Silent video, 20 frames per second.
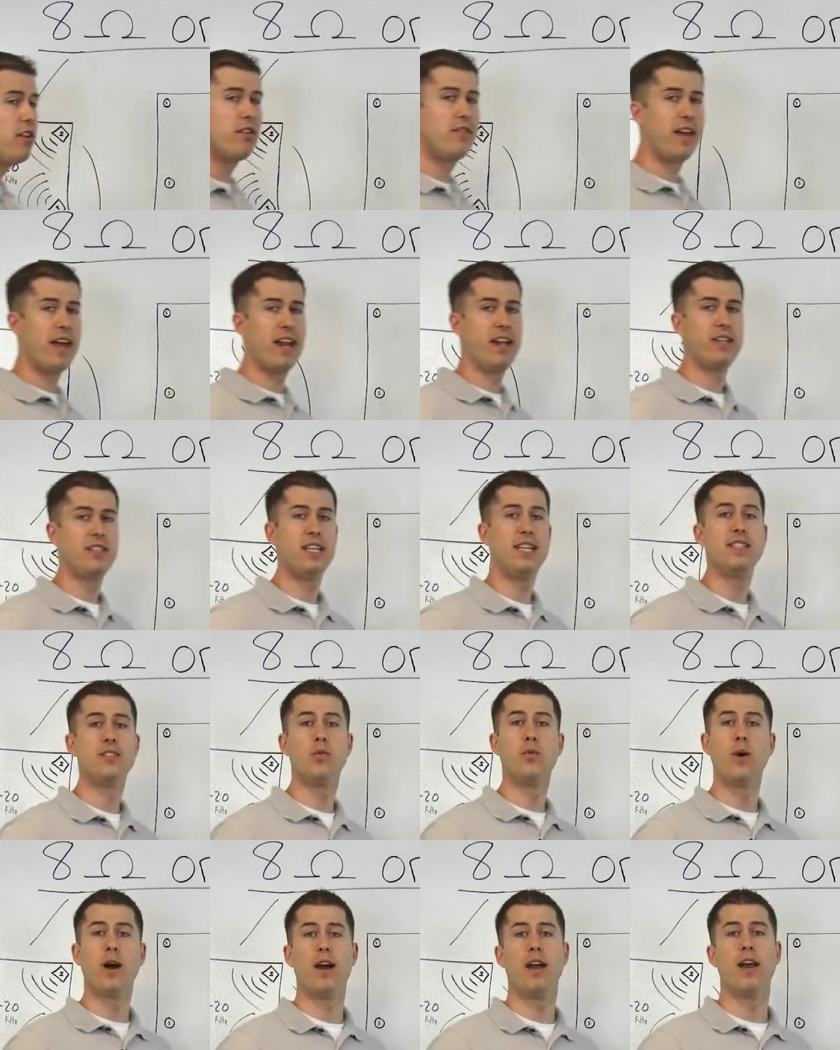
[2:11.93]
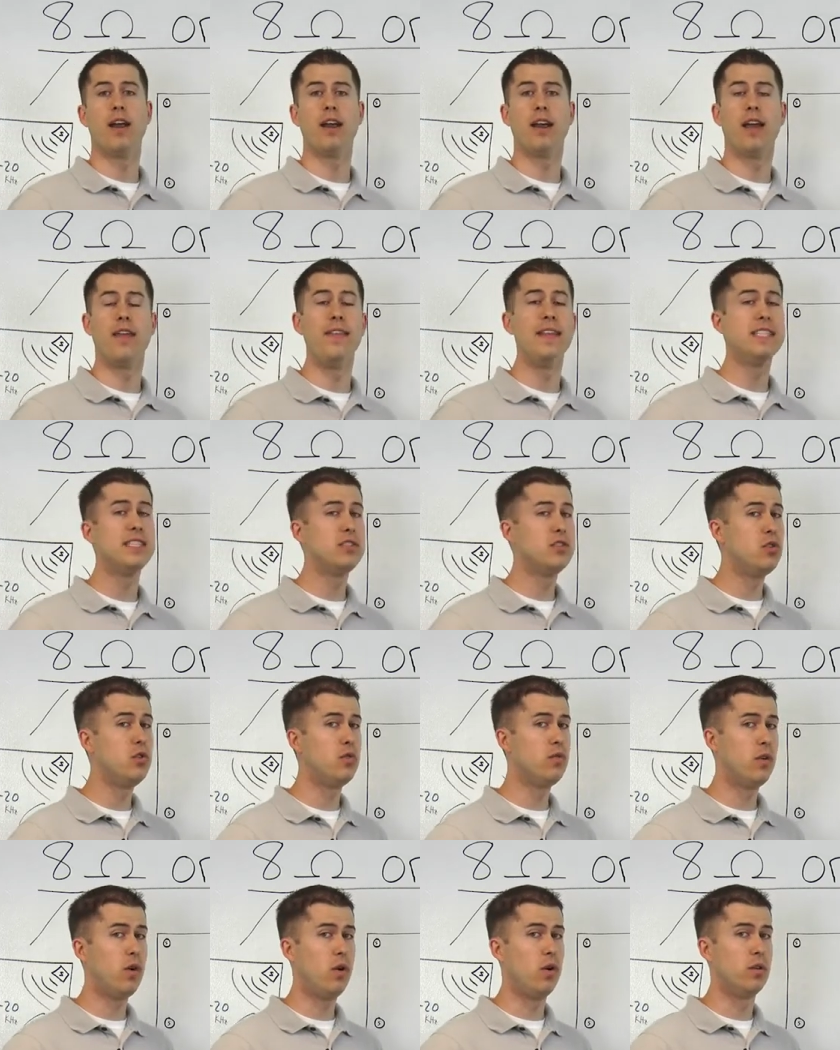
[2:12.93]
advantage is the wiring, and this is
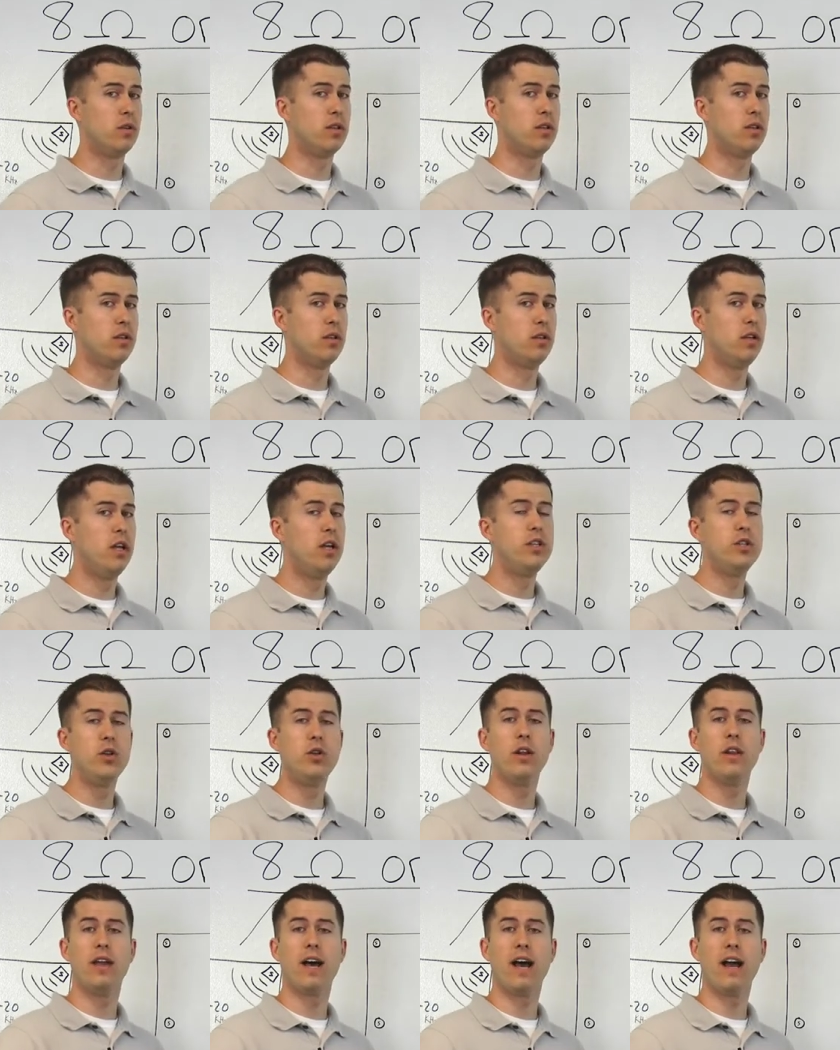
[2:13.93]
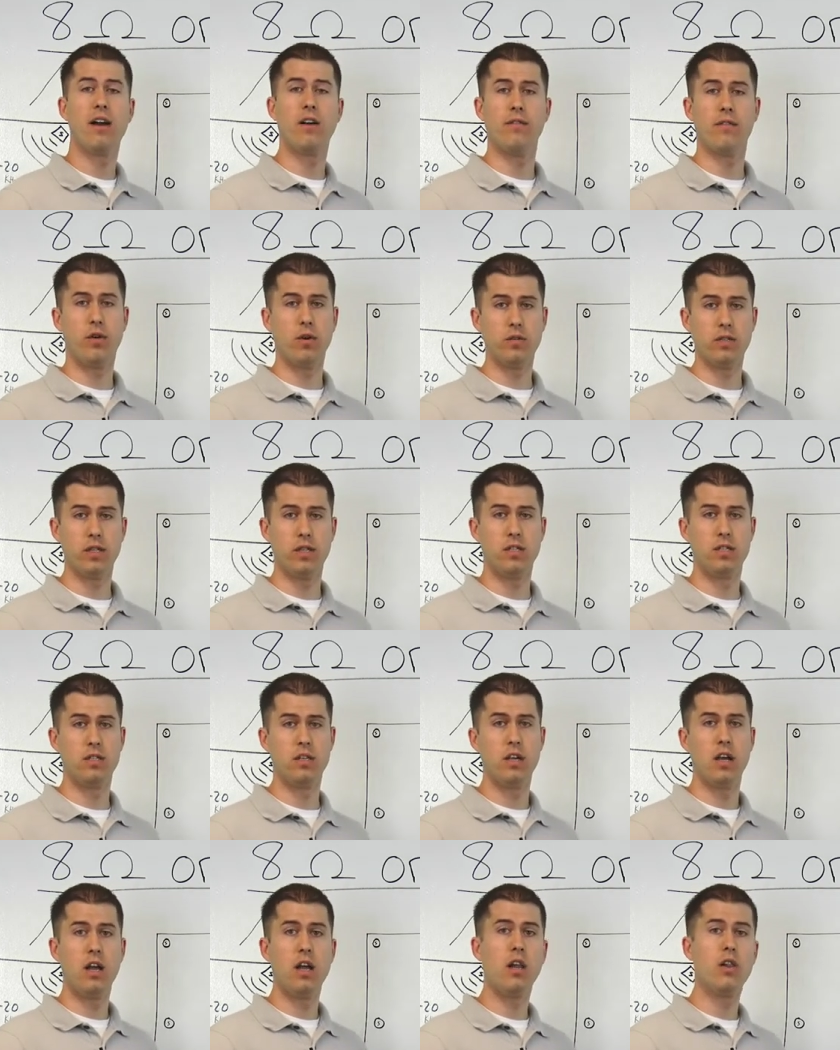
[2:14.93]
twofold. Due to the higher voltage,
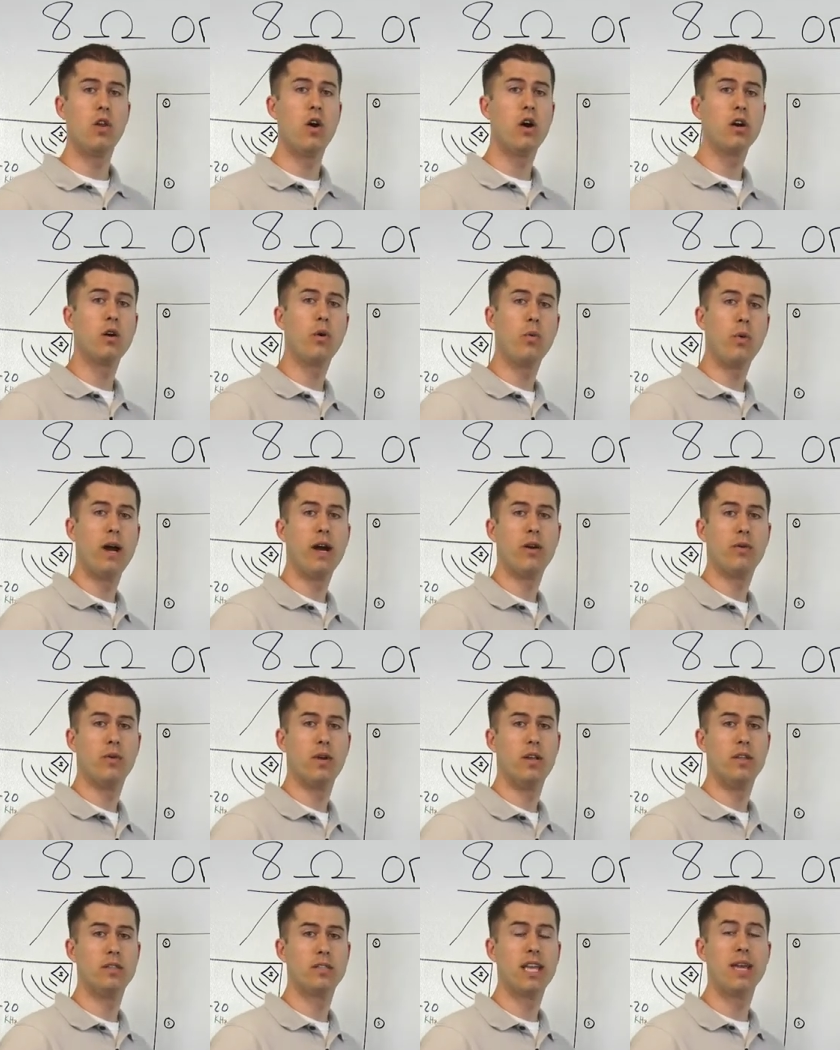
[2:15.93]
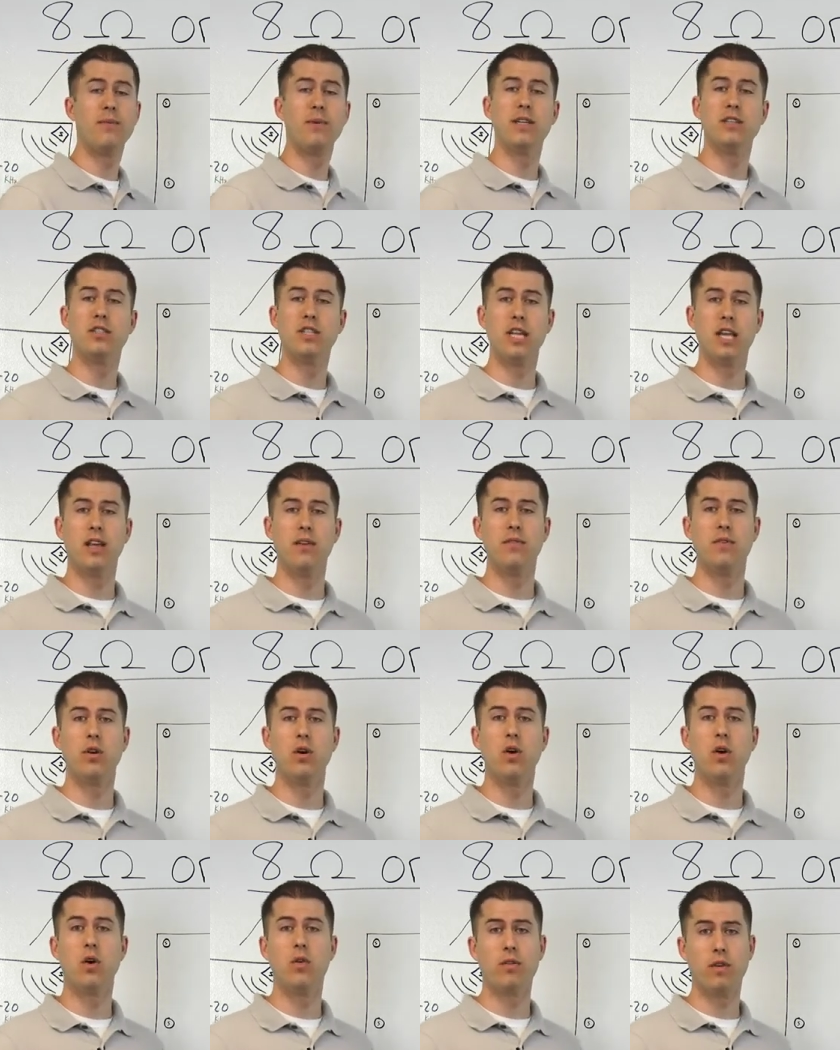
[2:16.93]
longer wire runs can be achieved
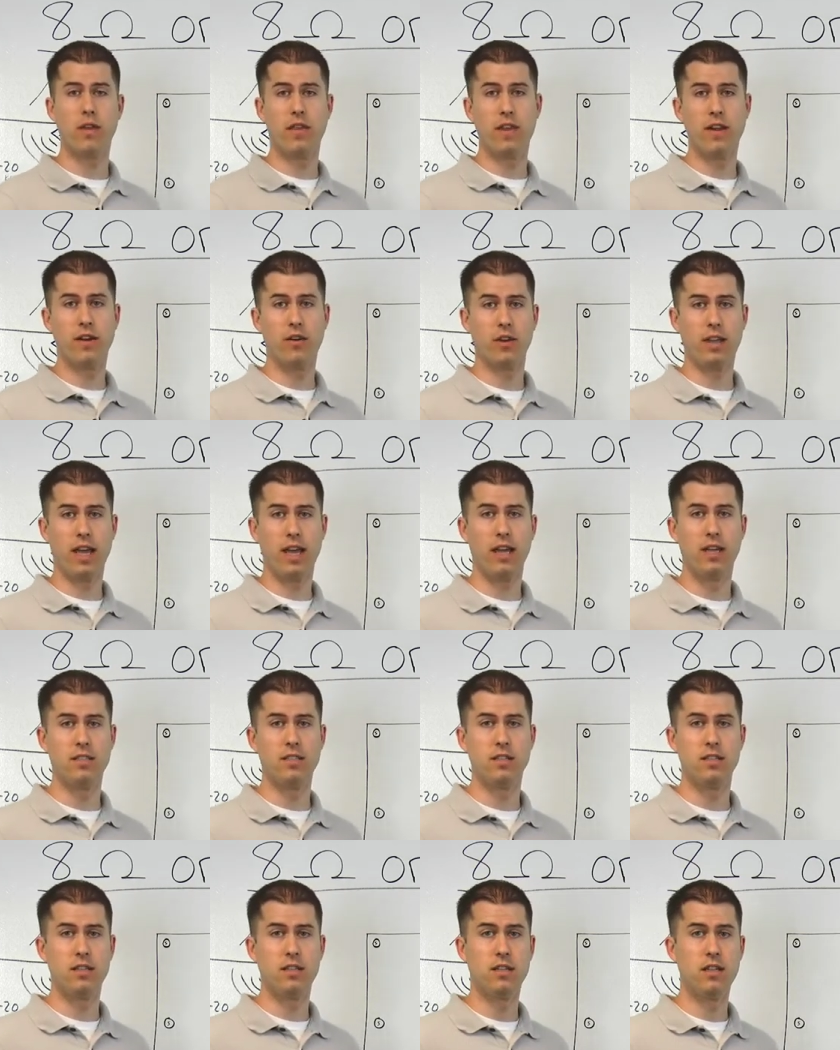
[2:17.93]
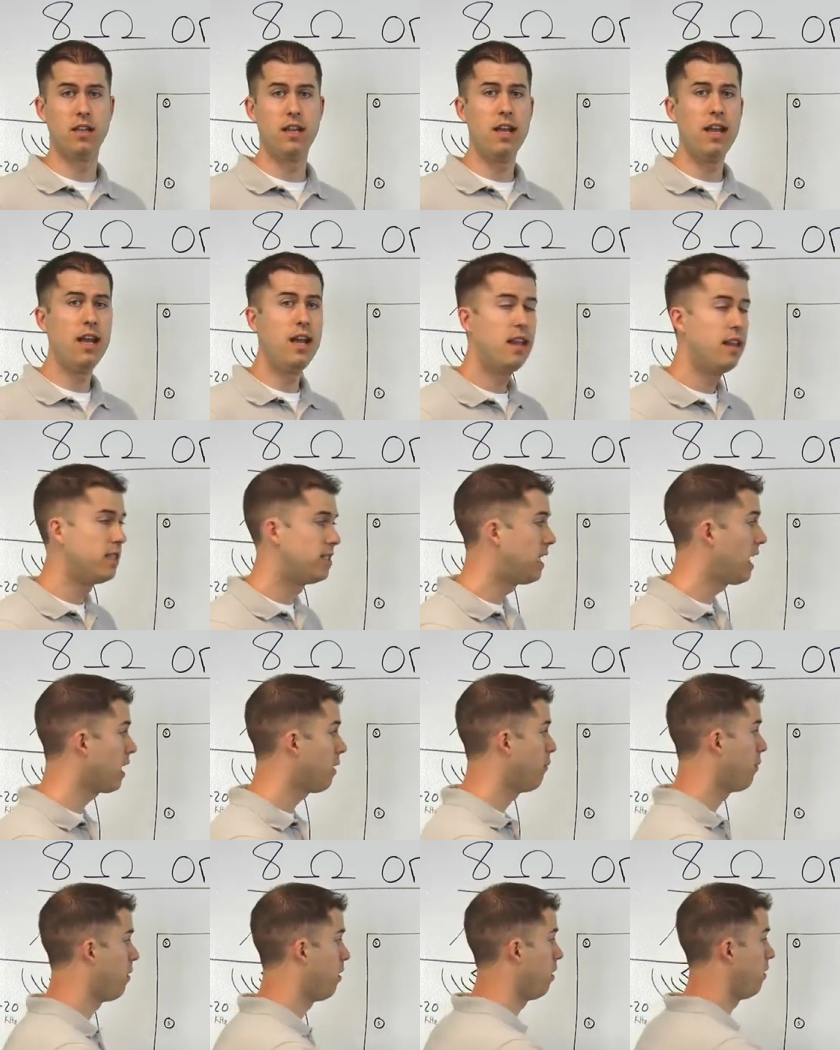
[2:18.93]
over a thinner gauge. The
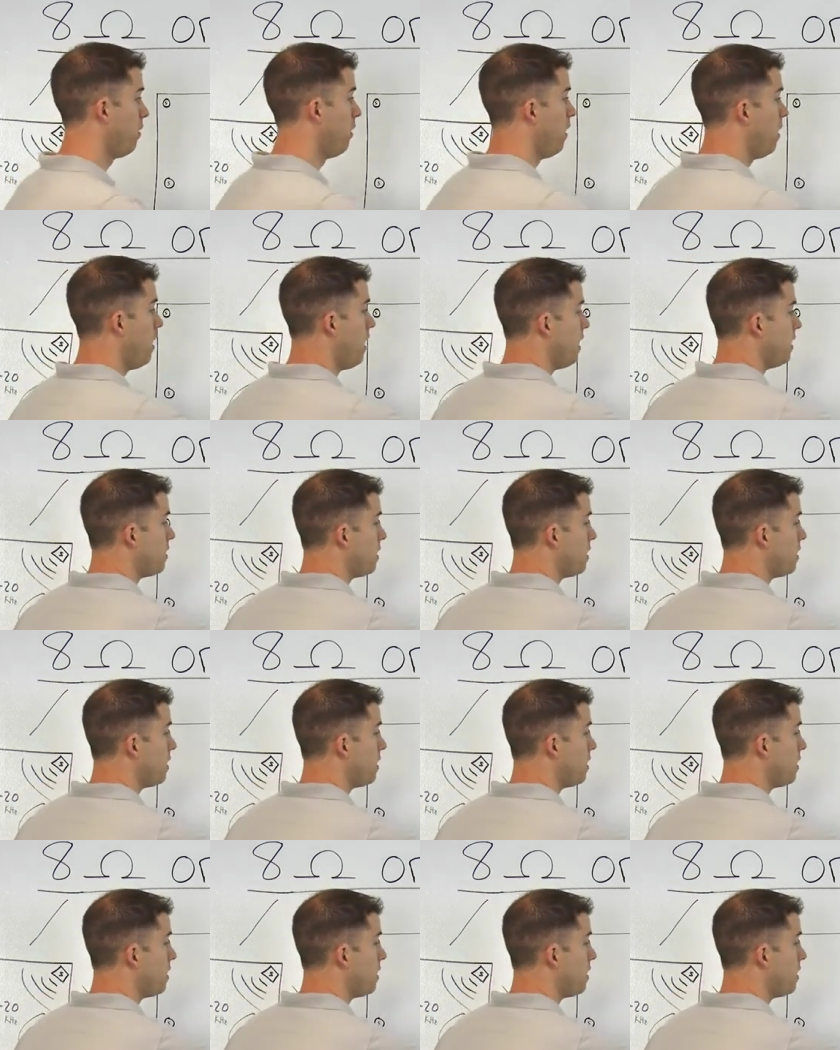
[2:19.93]
second part is